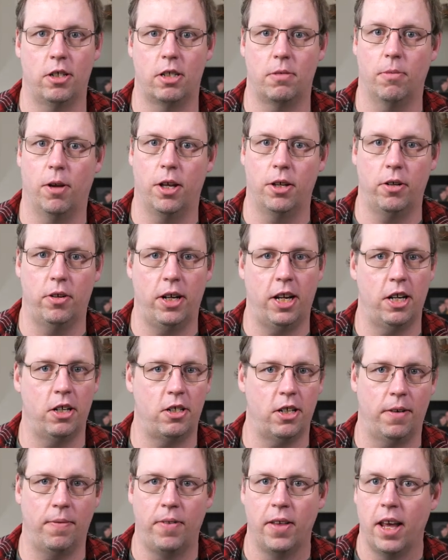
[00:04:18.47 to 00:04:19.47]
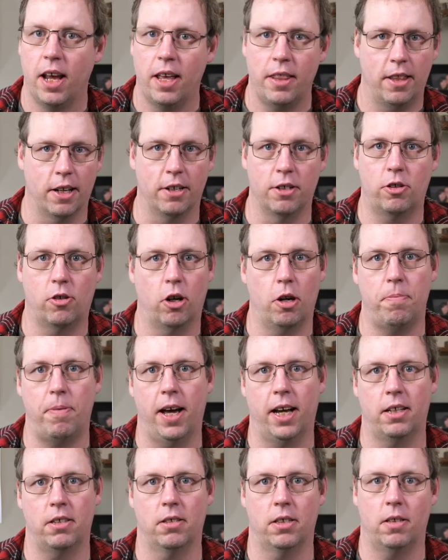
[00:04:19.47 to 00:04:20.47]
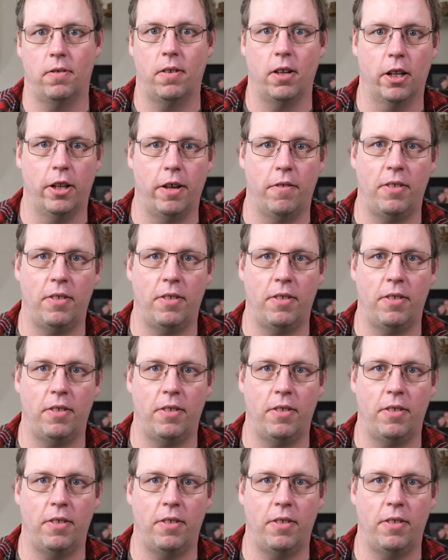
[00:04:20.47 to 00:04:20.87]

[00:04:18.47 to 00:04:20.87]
a small donation, they'll just go to Pexels.